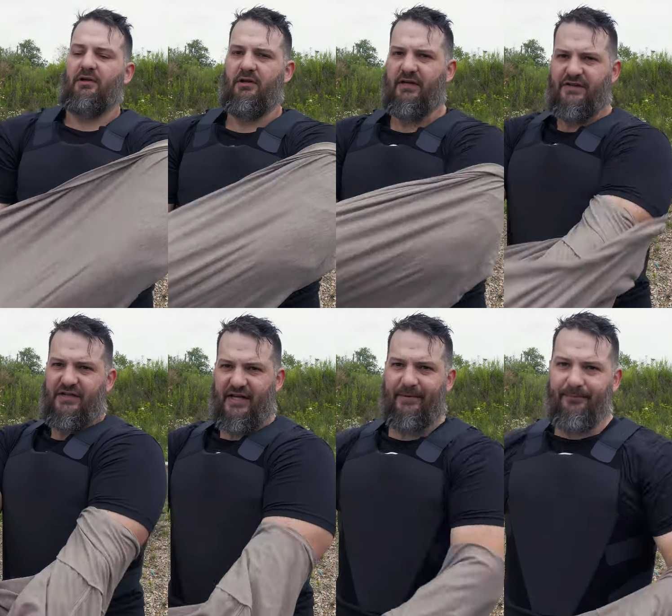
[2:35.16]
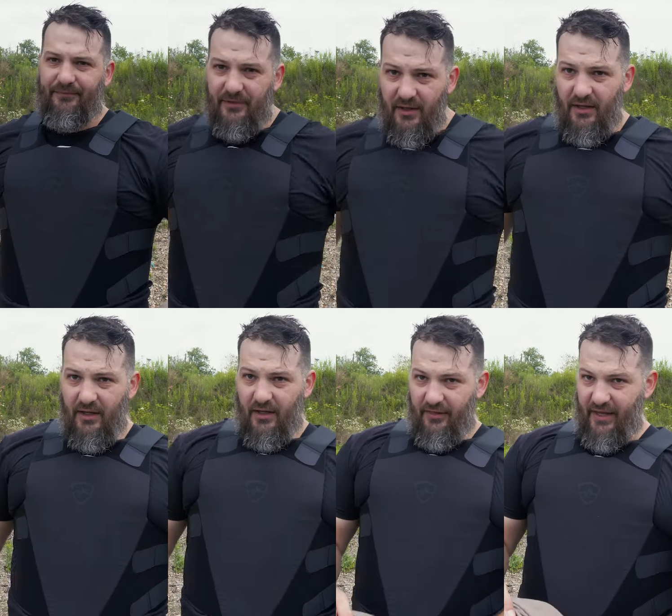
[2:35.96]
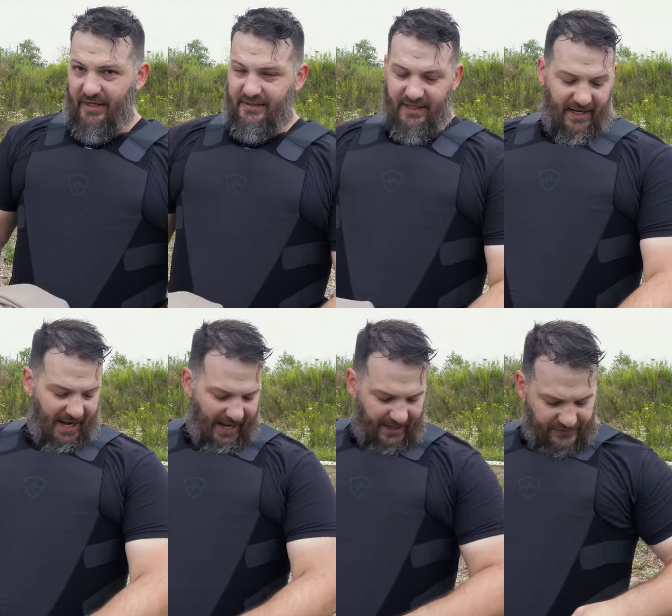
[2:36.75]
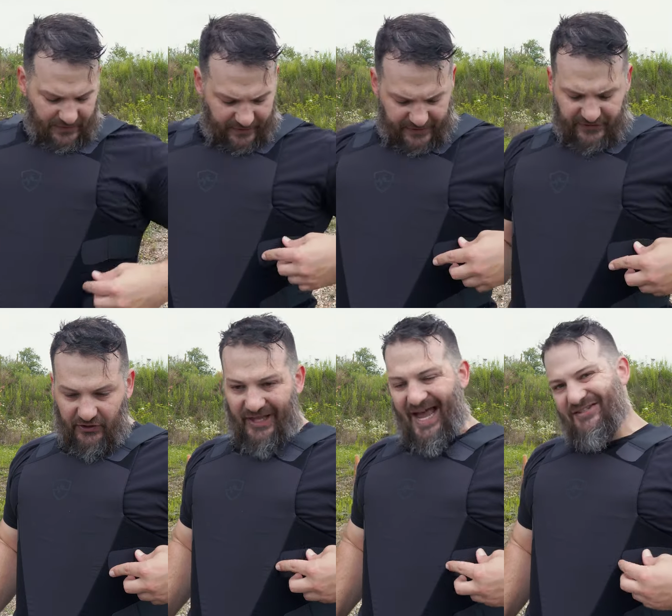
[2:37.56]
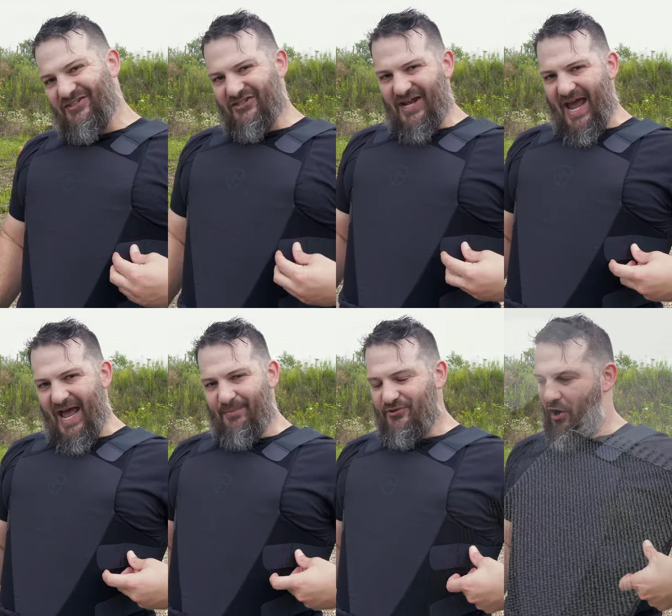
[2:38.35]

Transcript: you can see that it has these elastic tabs